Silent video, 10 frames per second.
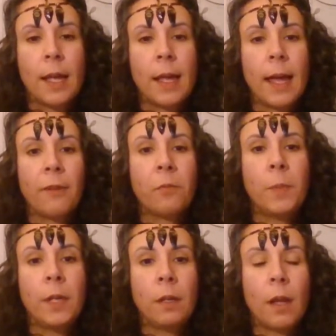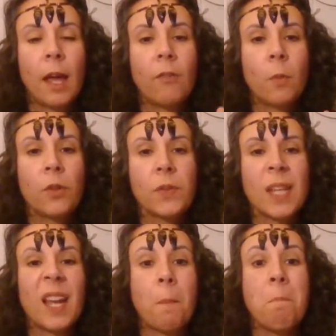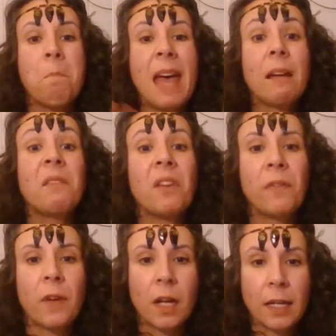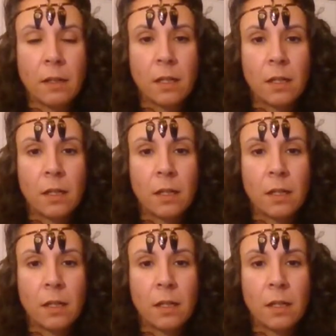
have almost like magnified